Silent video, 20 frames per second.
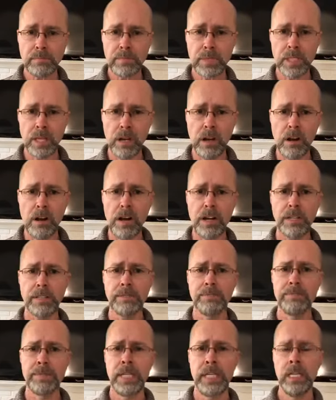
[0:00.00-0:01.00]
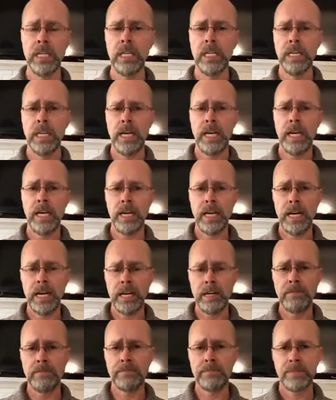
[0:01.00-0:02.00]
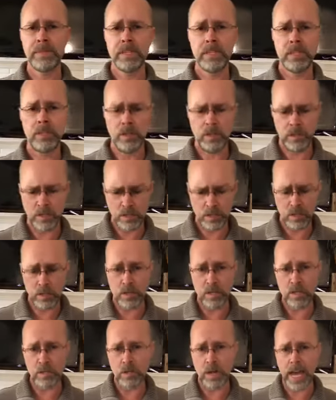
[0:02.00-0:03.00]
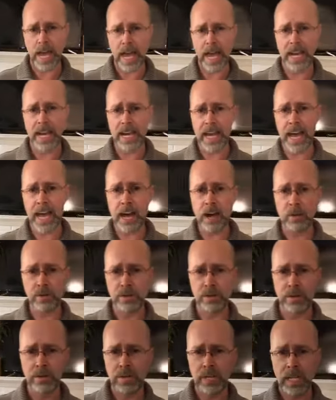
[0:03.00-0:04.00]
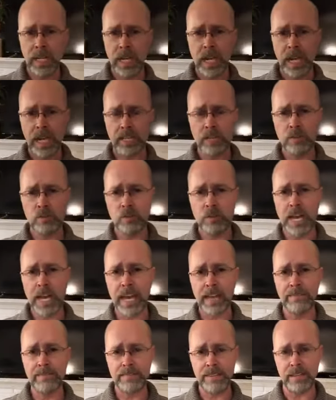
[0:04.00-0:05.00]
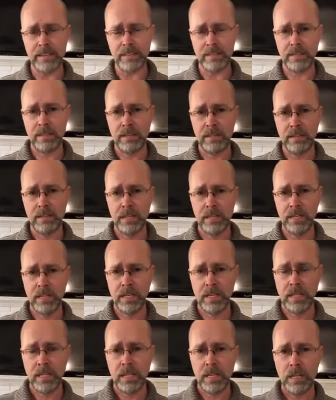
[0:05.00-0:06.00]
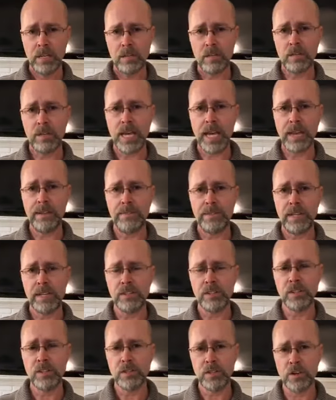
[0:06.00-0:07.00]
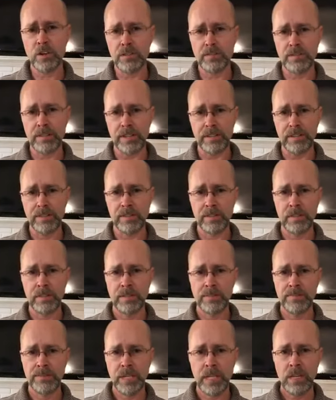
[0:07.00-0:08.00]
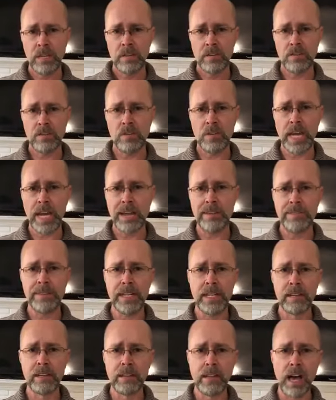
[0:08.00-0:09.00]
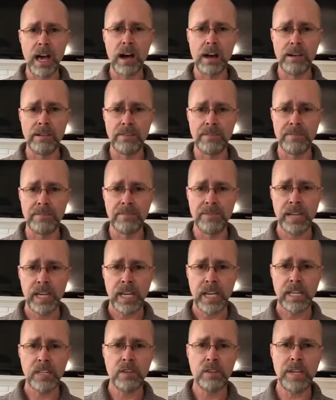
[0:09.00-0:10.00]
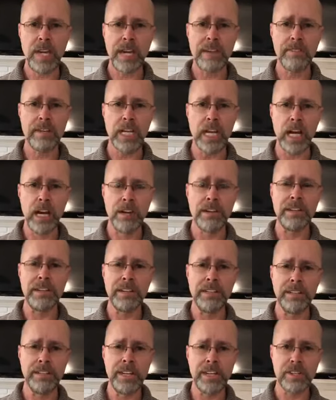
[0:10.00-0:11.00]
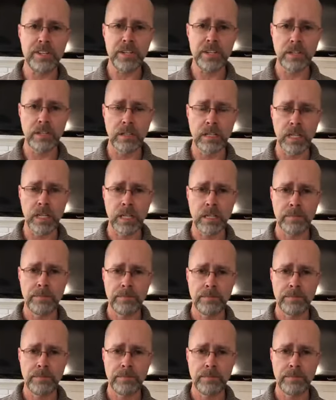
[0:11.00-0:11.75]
Your heart, um, you, you, you had it out and you gave it. You gave it in service. You gave it in love. And you gave it unconditionally